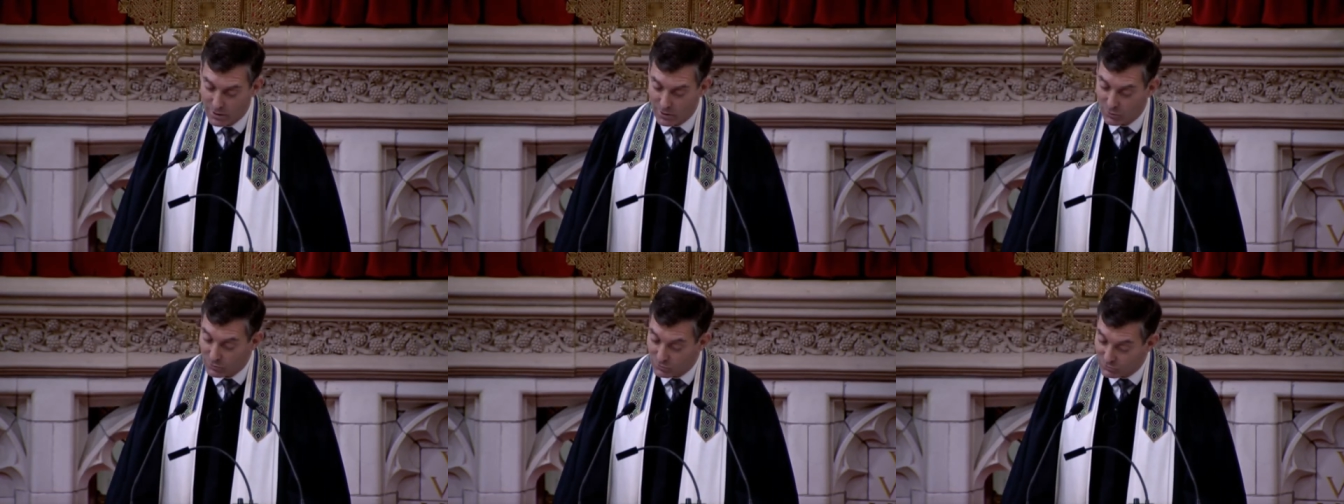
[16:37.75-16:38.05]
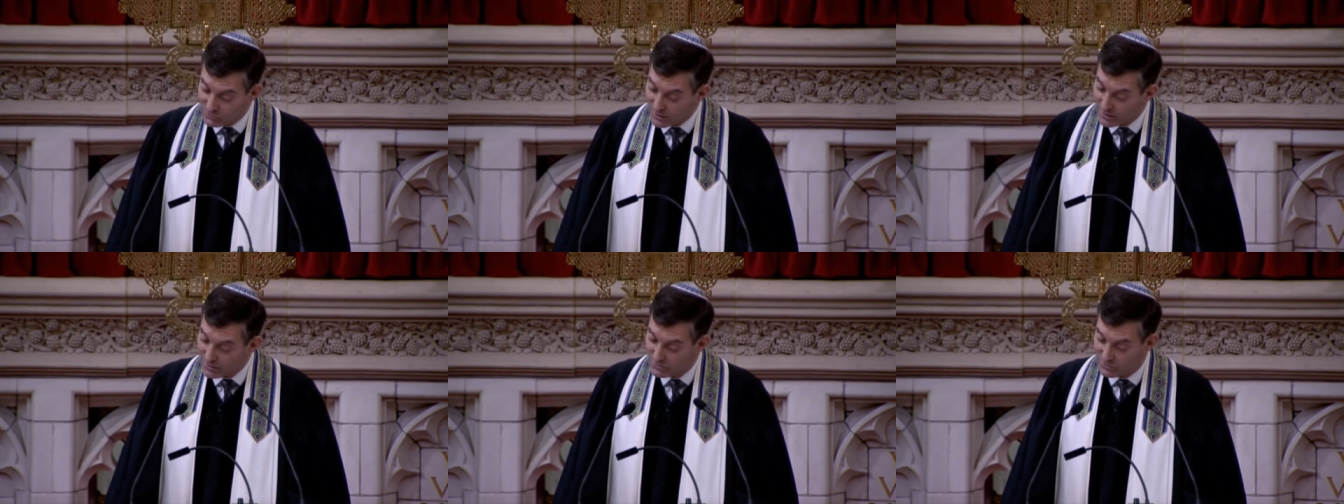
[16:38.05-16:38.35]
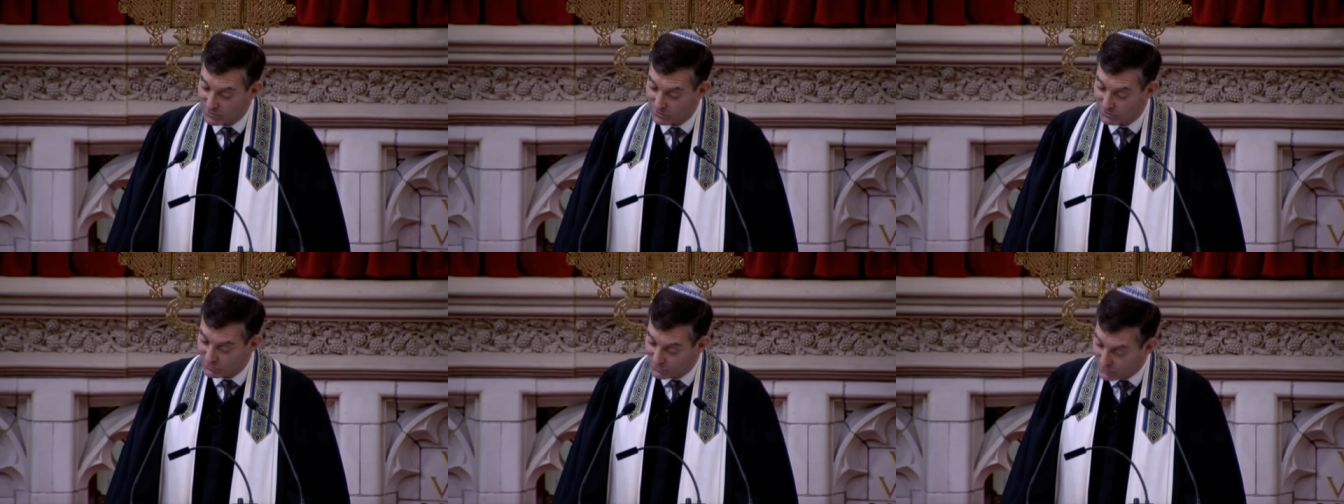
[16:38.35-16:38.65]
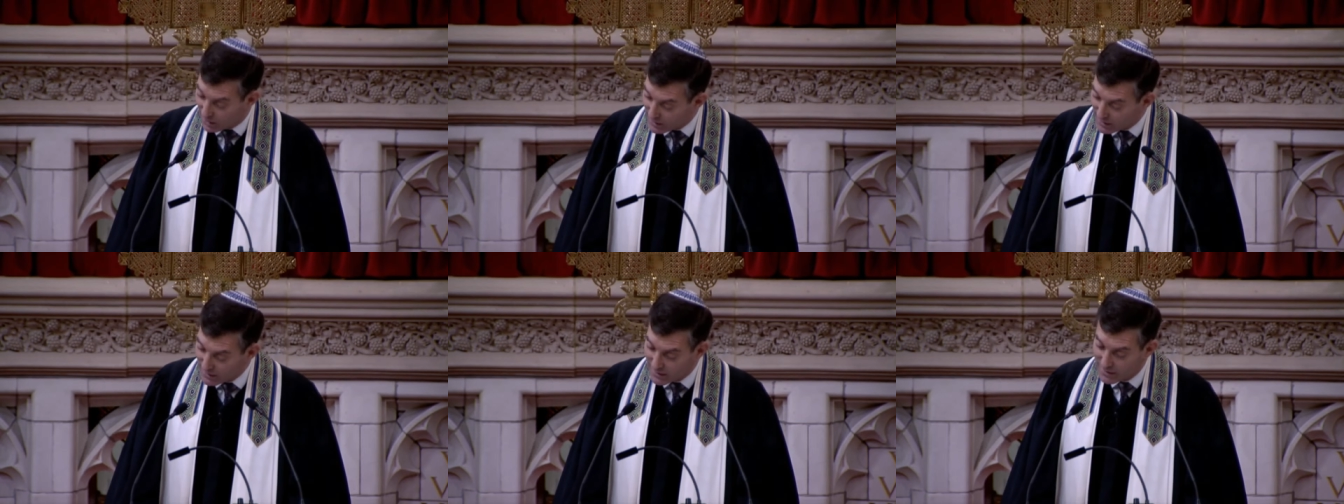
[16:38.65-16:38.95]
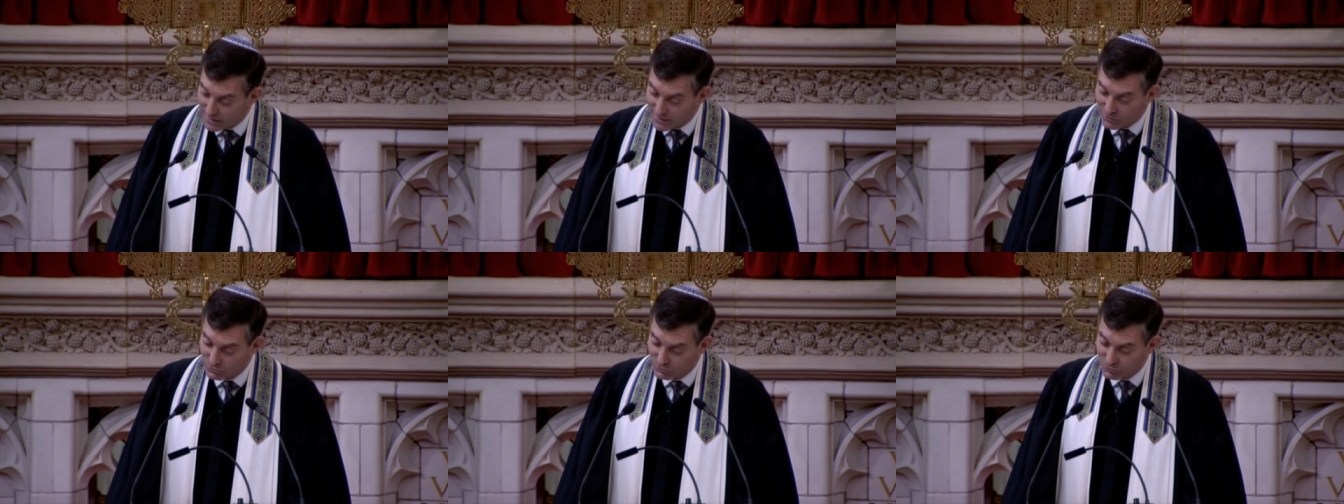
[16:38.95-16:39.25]
who seek to study
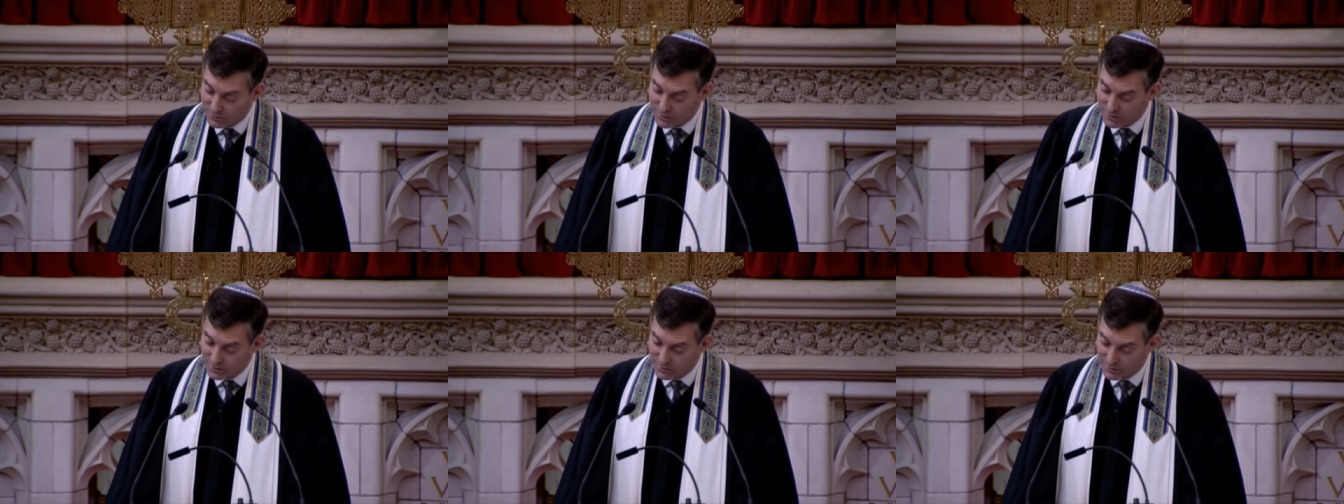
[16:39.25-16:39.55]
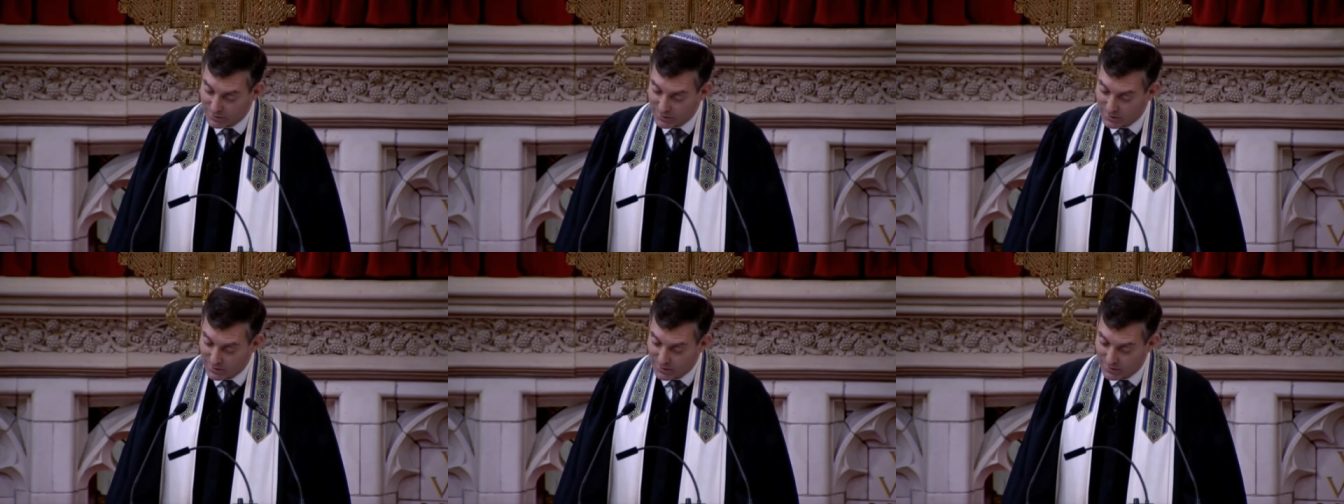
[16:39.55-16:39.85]
in Israel